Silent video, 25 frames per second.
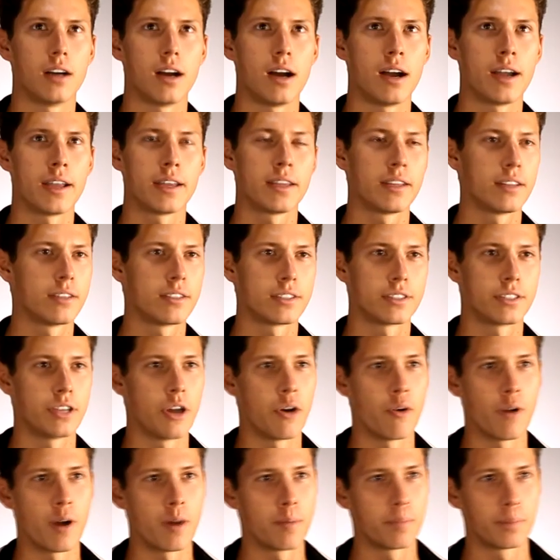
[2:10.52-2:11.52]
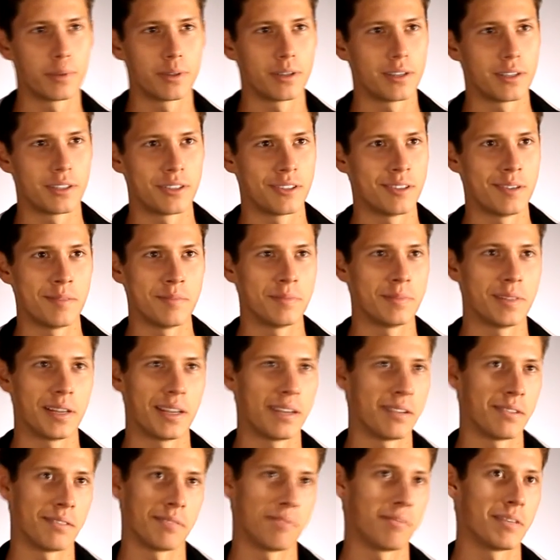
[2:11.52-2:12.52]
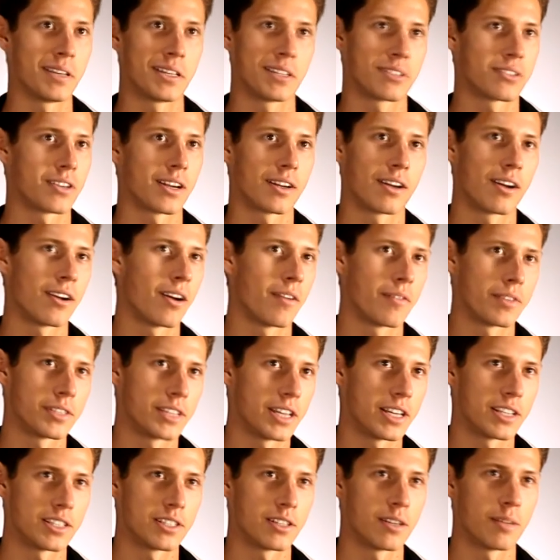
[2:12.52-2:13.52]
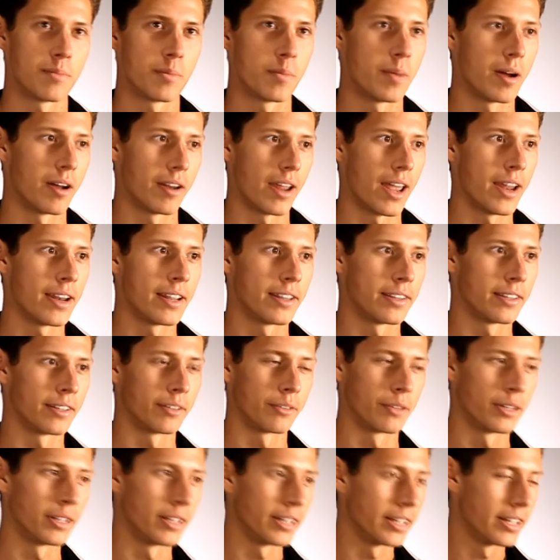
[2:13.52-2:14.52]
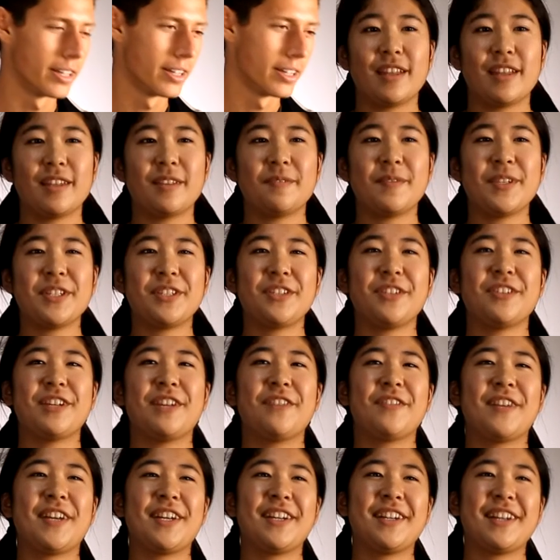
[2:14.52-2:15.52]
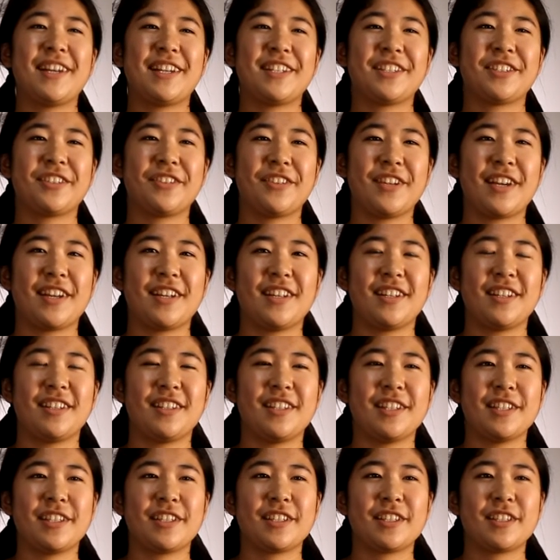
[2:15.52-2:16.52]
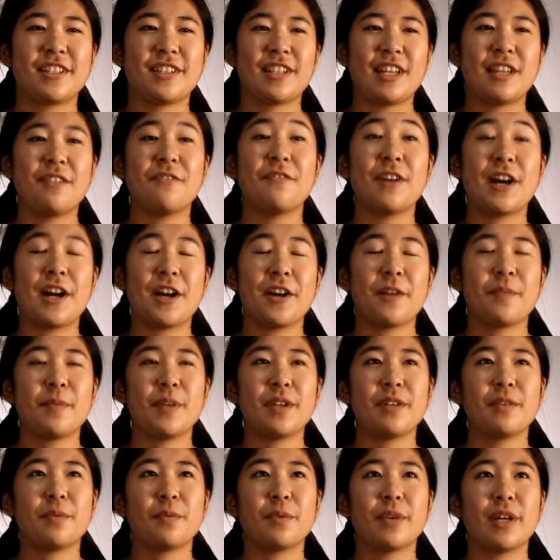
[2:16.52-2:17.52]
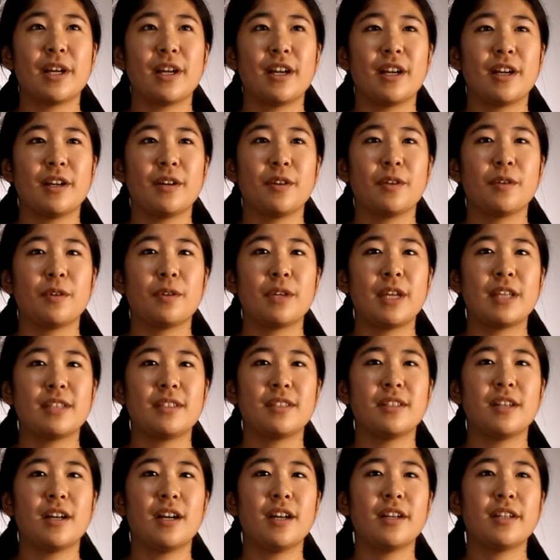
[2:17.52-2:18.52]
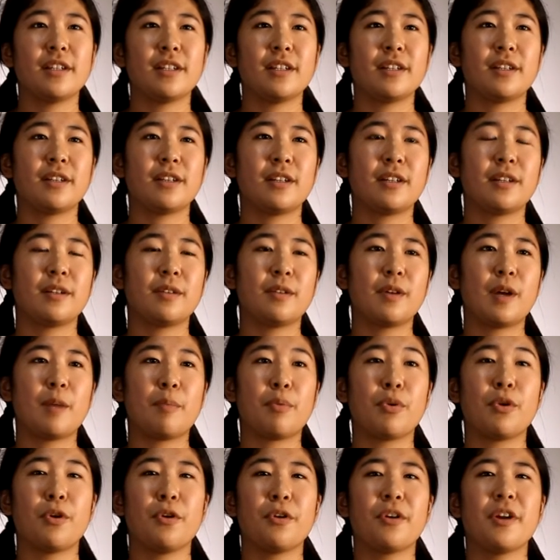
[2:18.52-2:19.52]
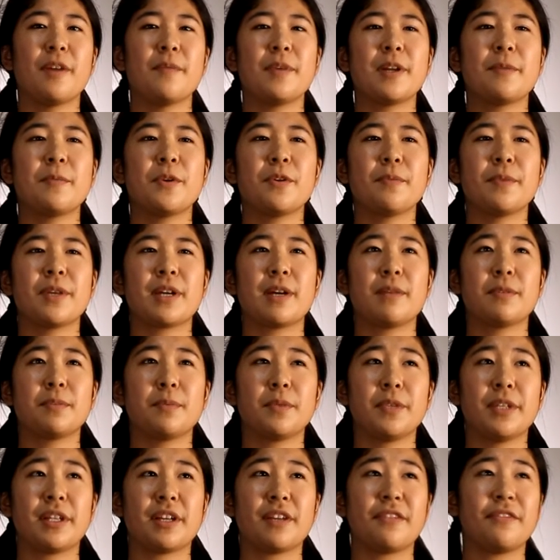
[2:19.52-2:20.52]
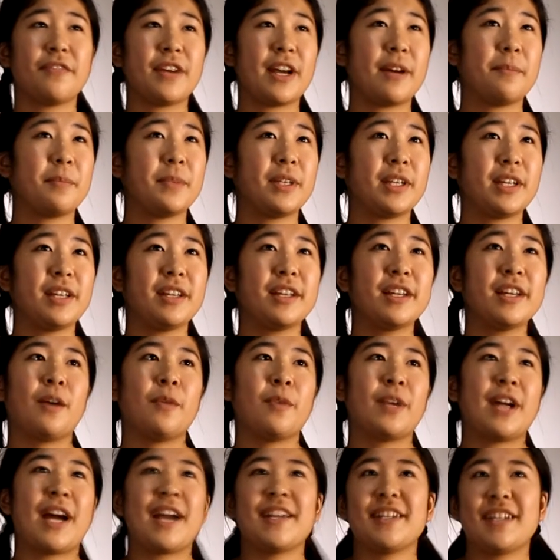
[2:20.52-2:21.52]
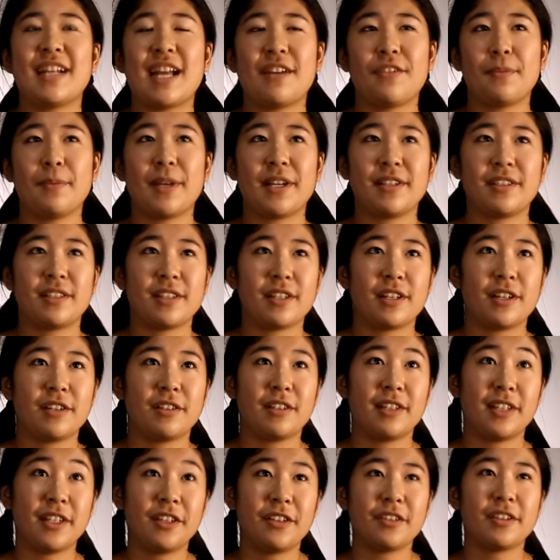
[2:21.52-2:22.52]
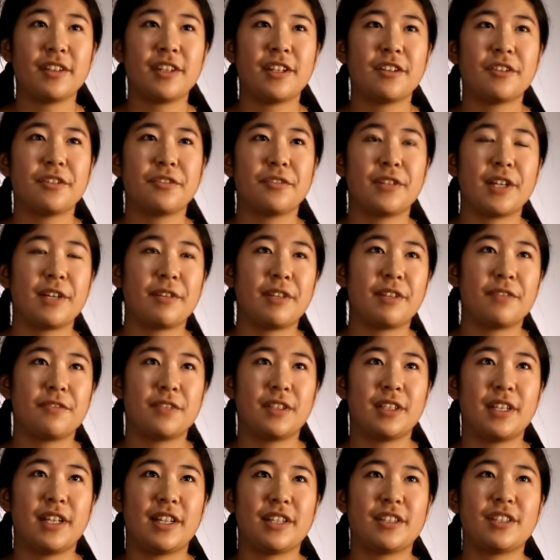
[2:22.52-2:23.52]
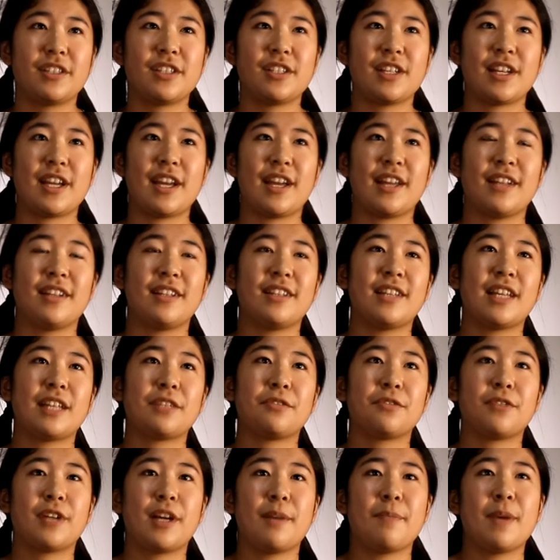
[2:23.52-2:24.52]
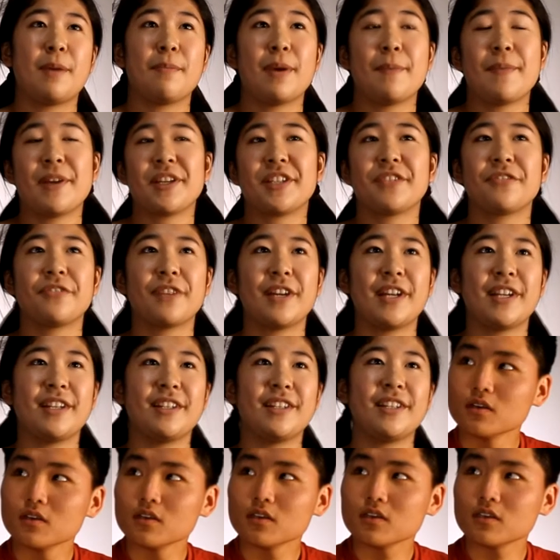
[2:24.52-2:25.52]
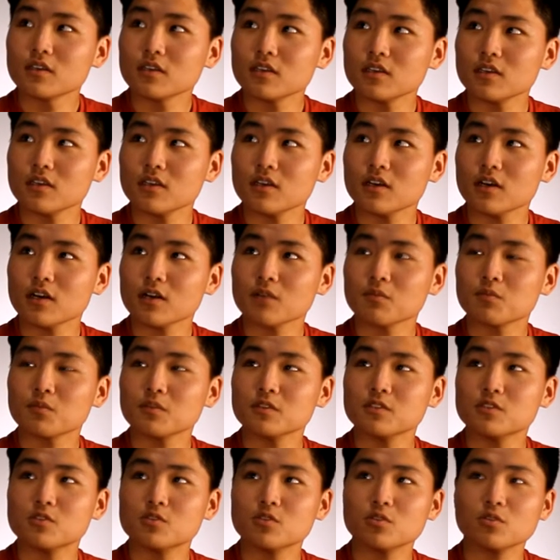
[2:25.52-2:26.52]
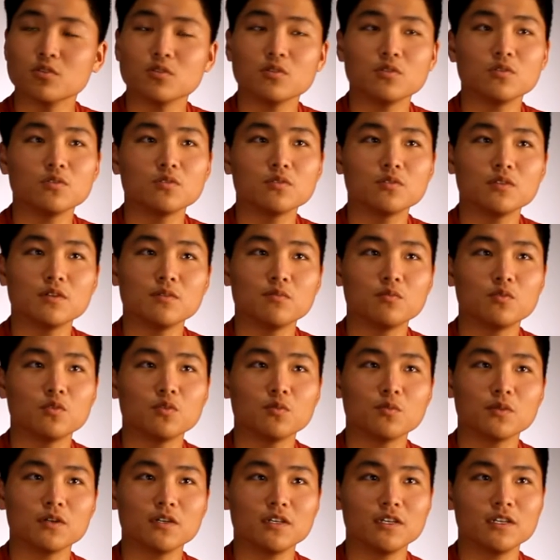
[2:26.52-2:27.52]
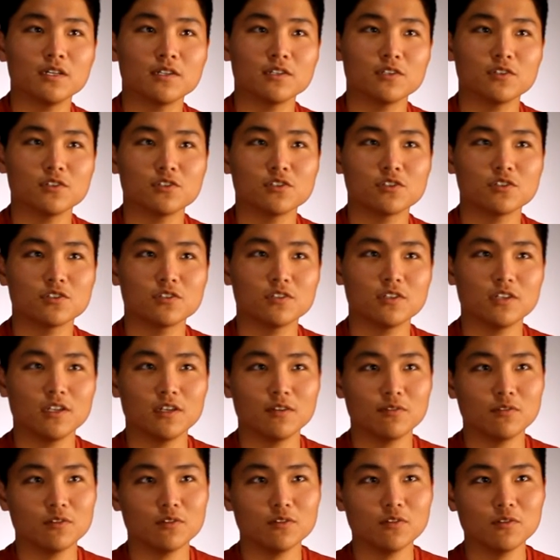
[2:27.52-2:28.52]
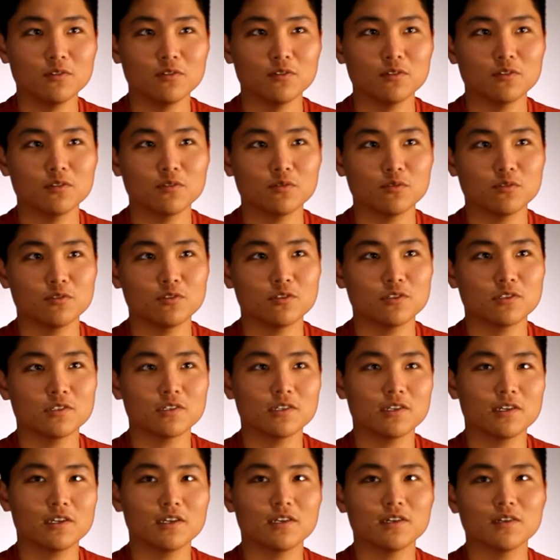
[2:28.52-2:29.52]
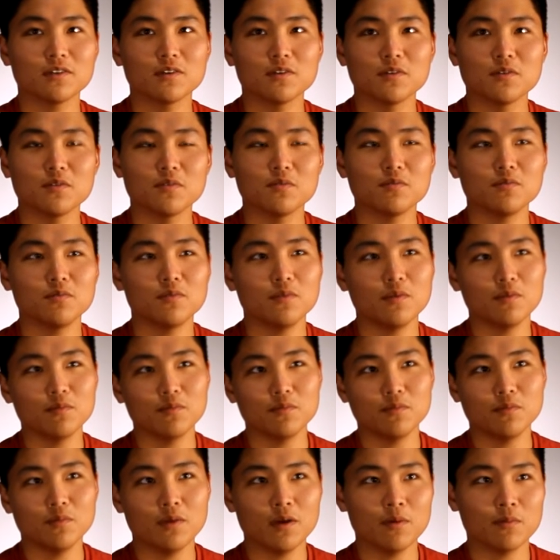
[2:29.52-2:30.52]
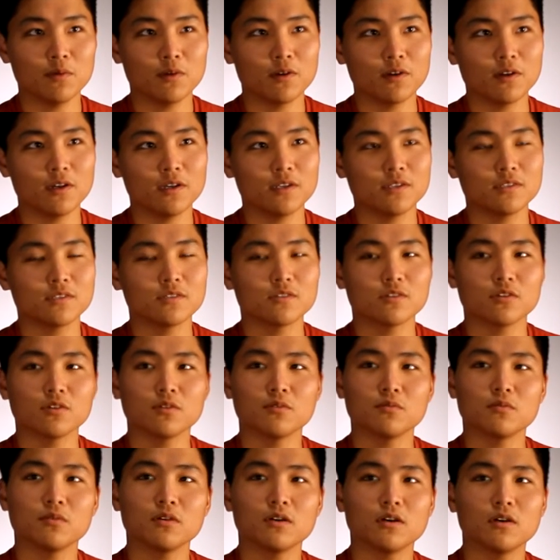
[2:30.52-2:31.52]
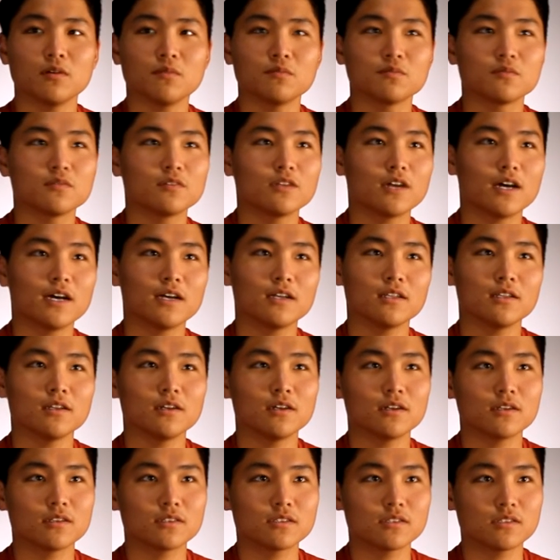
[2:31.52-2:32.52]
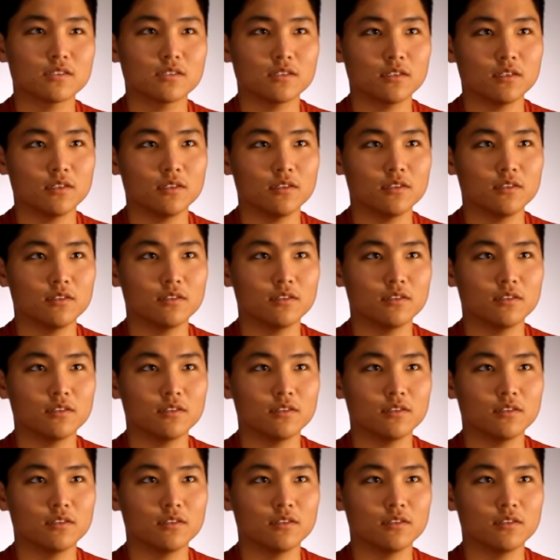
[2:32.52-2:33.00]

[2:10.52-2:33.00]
I can just go up to him and we can strike a conversation up about anything, really. Mr. Enright has created this environment where it's not a program anymore, it becomes more like a family. When I didn't have a place to go, the little theater is where I went for lunch, and that's where I met my best friend. He helped me to improve my English level, which is like memorize some dialogues and